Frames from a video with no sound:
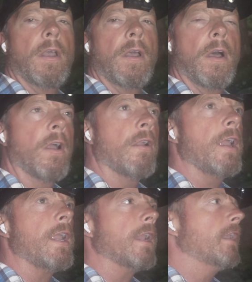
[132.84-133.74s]
All
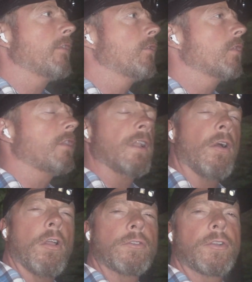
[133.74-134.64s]
right, I just looked at
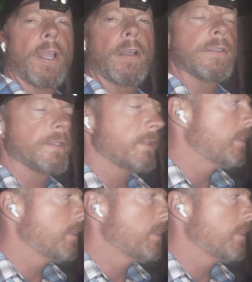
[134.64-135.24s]
All Trails